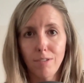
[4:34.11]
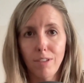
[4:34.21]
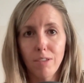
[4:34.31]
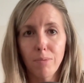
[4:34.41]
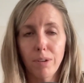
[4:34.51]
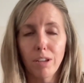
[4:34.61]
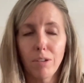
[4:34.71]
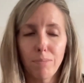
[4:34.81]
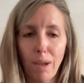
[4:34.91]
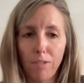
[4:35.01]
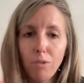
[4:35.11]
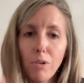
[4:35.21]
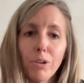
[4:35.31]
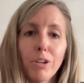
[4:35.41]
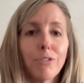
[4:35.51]
So that's when you bent
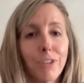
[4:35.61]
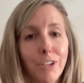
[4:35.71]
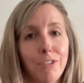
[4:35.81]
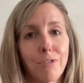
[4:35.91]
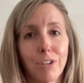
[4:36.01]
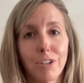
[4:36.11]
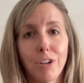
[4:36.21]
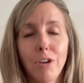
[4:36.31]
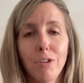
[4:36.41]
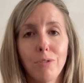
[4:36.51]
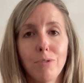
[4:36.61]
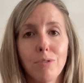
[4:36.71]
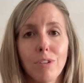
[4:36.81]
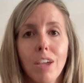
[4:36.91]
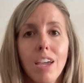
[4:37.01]
forward, you reached for your
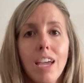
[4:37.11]
toes,